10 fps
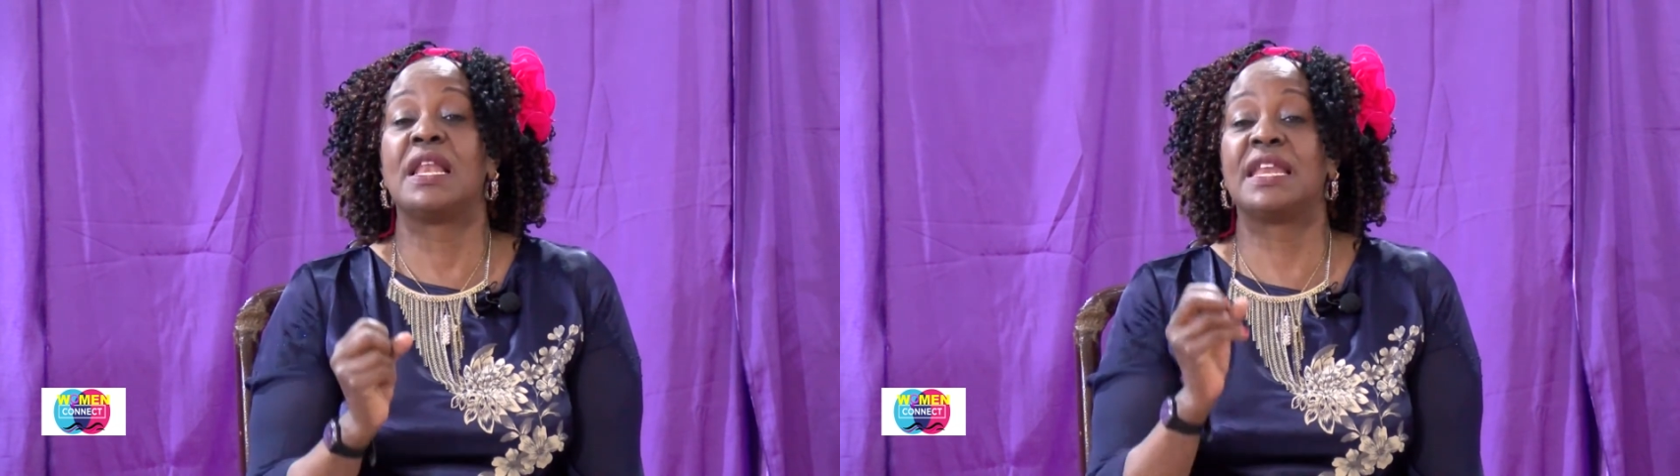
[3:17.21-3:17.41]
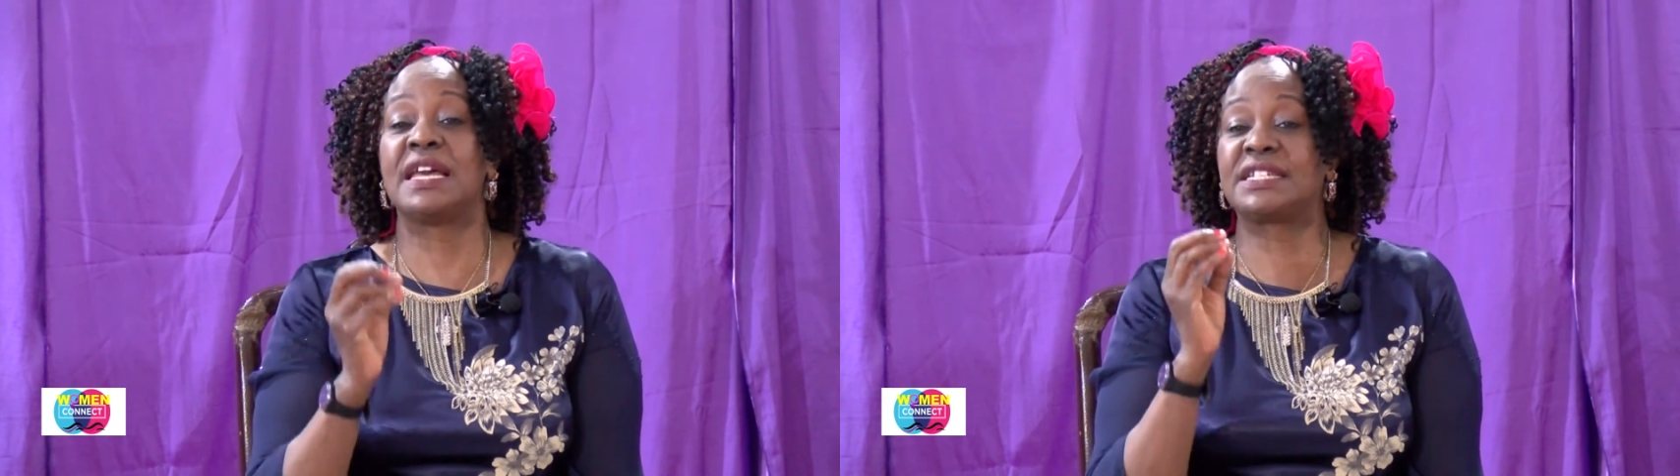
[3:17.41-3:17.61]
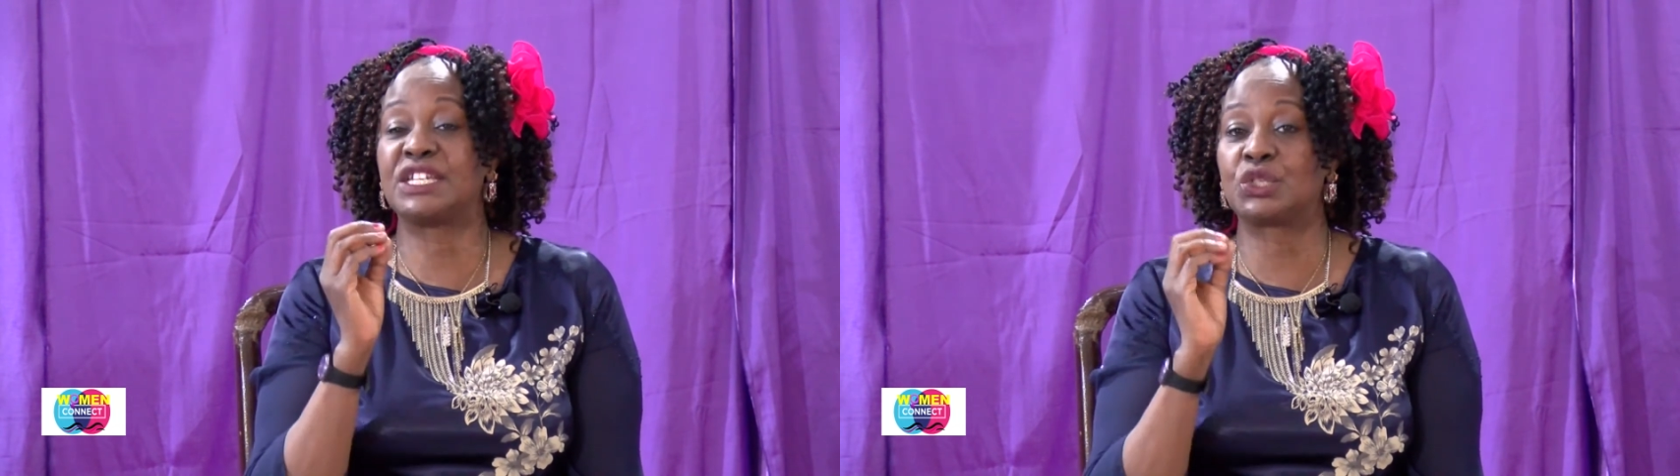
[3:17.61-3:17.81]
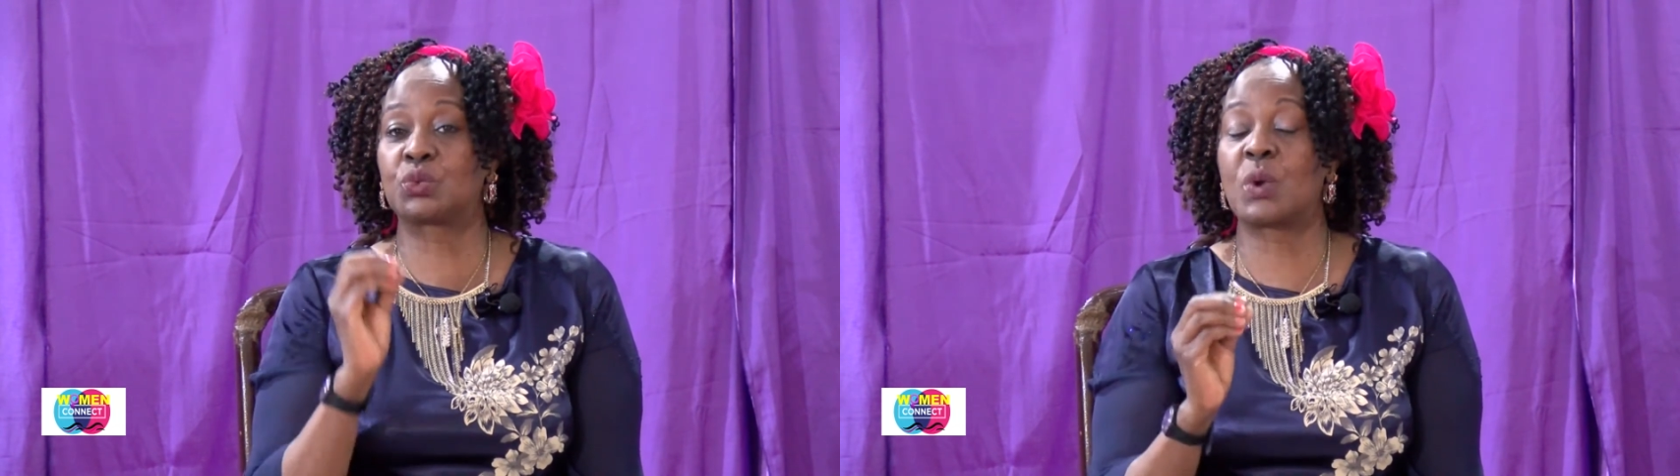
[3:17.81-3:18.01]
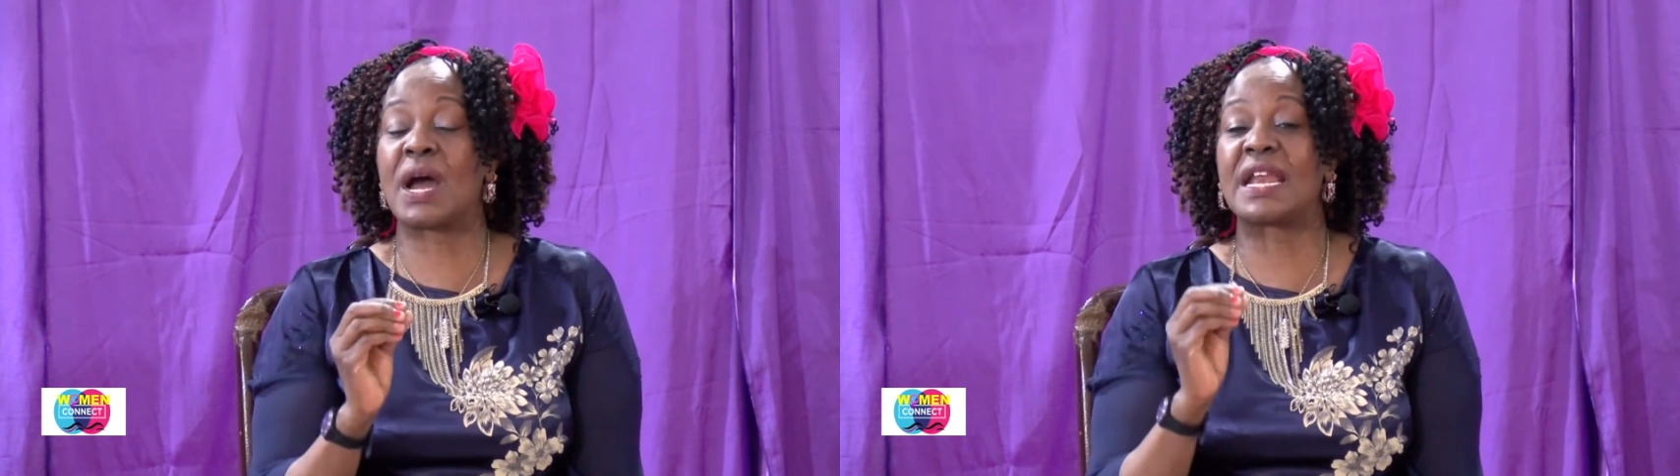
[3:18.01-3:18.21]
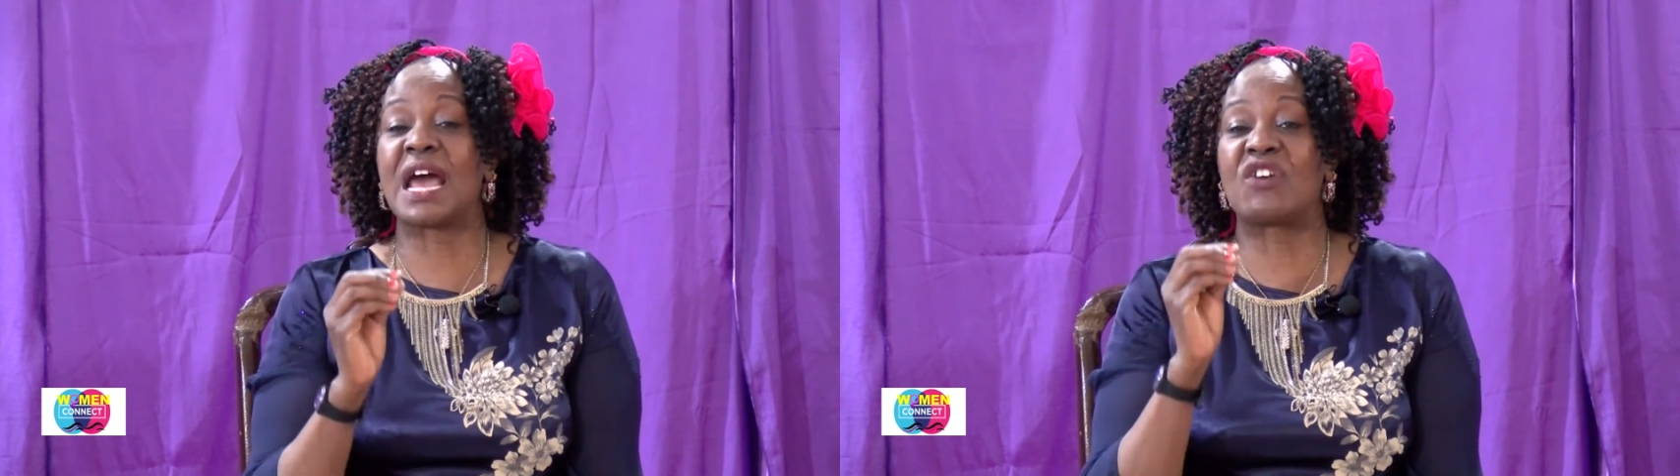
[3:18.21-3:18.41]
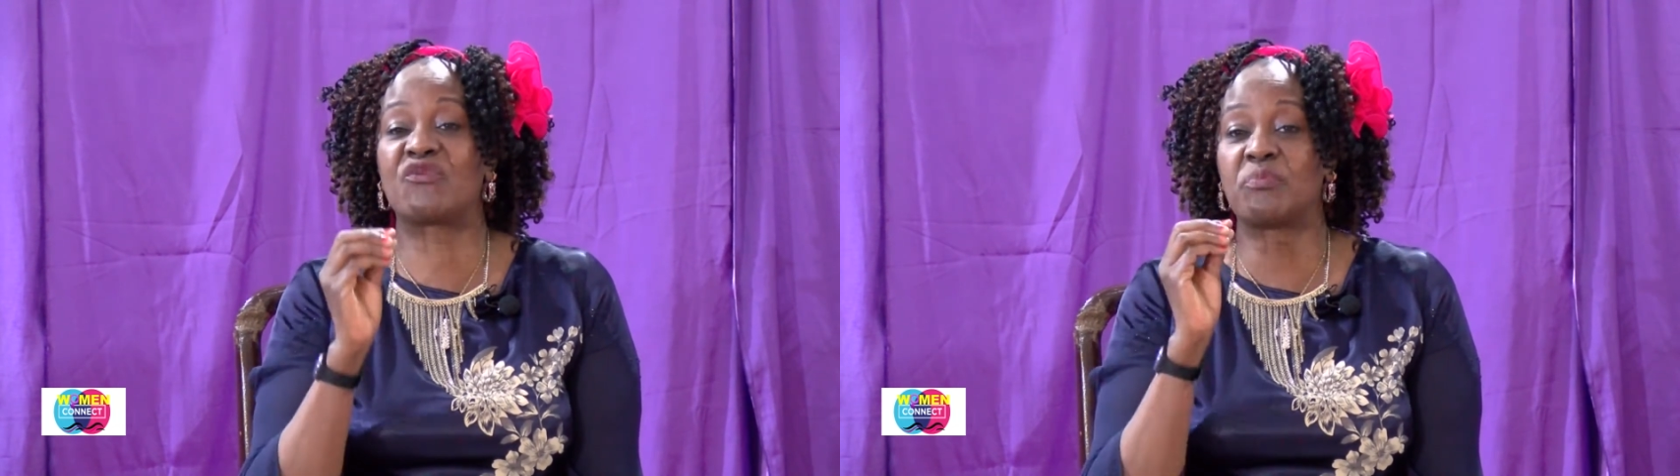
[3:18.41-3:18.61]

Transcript: Let his word have